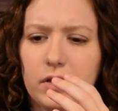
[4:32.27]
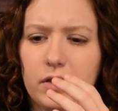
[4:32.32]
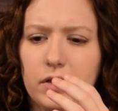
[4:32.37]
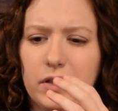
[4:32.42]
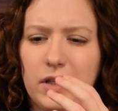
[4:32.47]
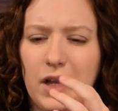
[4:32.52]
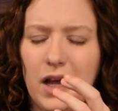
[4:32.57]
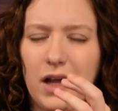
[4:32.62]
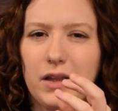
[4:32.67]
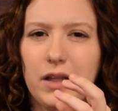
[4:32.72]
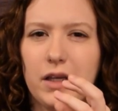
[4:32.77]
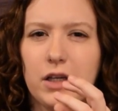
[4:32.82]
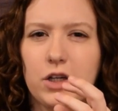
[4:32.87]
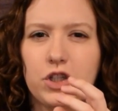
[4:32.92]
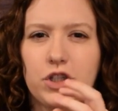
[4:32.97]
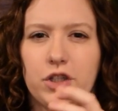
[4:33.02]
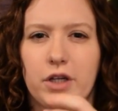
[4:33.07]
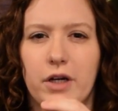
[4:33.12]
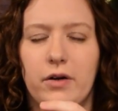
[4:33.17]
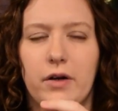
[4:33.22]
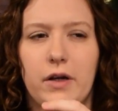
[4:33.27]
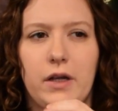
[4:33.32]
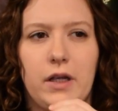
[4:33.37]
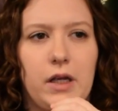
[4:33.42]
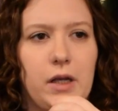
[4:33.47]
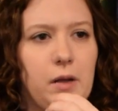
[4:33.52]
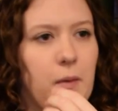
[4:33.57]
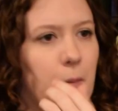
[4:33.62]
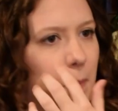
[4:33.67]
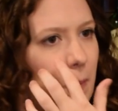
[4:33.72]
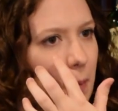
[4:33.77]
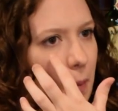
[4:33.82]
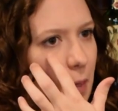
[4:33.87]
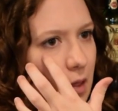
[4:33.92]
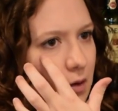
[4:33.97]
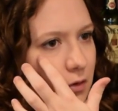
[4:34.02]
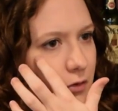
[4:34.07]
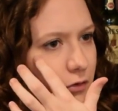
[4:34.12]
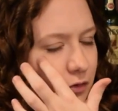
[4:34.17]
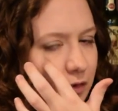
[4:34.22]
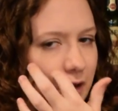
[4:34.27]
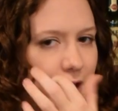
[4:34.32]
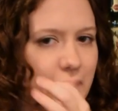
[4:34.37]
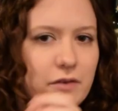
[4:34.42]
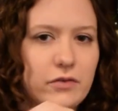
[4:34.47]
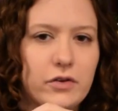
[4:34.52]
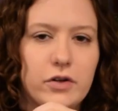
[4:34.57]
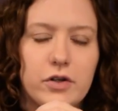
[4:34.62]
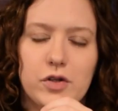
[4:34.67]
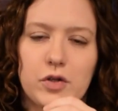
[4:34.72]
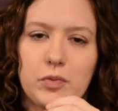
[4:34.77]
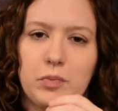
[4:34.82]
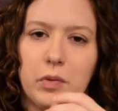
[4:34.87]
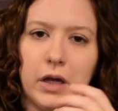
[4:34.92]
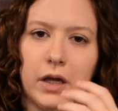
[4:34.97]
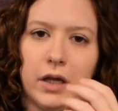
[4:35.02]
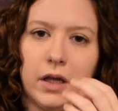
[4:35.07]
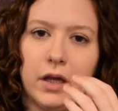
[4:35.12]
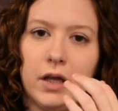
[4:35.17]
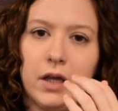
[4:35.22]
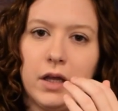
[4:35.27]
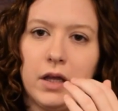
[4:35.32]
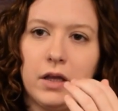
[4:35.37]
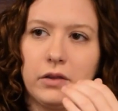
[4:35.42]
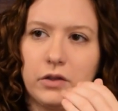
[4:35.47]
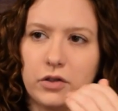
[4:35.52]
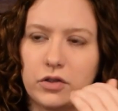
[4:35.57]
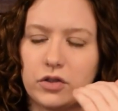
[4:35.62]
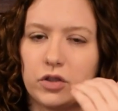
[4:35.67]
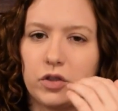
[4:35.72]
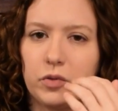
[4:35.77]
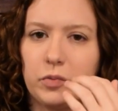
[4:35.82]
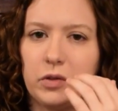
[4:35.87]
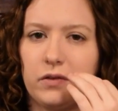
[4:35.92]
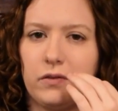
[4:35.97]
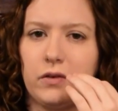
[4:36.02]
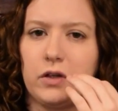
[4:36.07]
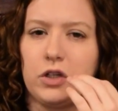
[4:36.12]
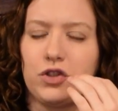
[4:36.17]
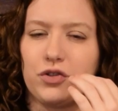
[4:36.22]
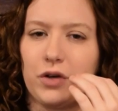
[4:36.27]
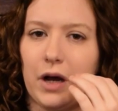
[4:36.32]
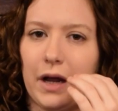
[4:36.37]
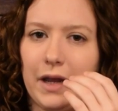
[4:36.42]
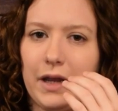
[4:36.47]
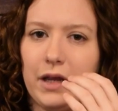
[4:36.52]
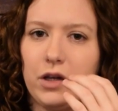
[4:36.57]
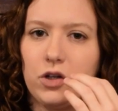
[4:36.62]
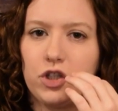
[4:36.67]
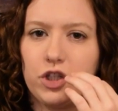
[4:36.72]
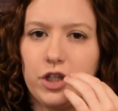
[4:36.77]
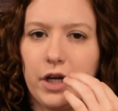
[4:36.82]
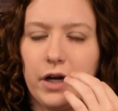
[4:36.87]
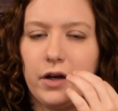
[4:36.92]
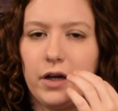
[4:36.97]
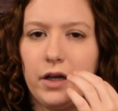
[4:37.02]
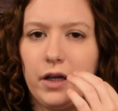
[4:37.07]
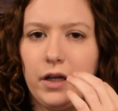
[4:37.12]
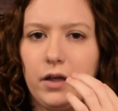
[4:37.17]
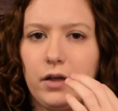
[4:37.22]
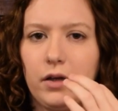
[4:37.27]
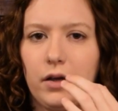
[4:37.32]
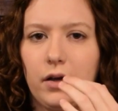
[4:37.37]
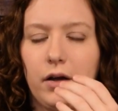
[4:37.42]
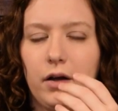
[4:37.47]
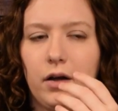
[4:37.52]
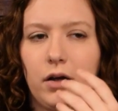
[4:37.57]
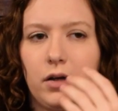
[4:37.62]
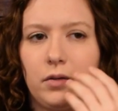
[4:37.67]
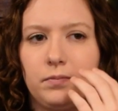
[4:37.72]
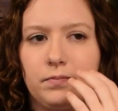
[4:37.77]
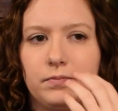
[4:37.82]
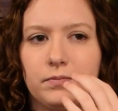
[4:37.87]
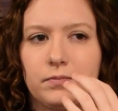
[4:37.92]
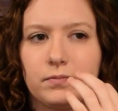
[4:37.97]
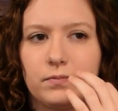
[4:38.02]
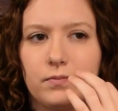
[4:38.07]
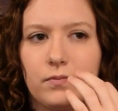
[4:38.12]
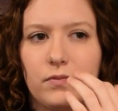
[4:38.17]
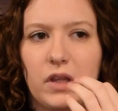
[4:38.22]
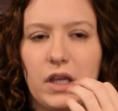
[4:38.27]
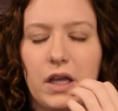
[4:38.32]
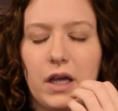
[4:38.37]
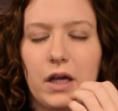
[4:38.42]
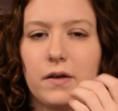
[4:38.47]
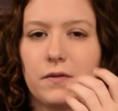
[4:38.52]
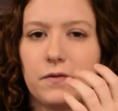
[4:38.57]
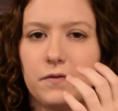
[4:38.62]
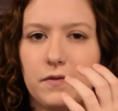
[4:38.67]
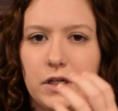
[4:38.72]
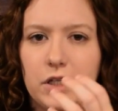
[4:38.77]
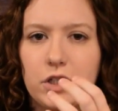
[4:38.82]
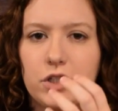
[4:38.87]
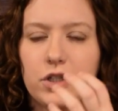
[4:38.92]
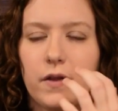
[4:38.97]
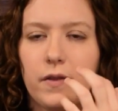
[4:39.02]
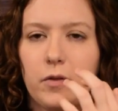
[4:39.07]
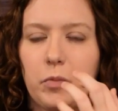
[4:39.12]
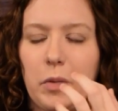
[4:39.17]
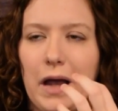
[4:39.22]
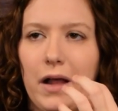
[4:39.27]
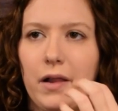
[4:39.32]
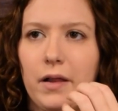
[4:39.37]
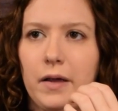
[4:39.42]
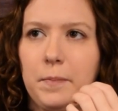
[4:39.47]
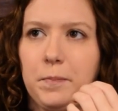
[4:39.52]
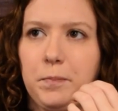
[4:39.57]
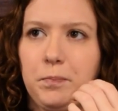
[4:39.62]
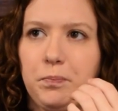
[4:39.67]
not like sherry flavors, but there's a little bit of a drying sherry kind of finish on the palate.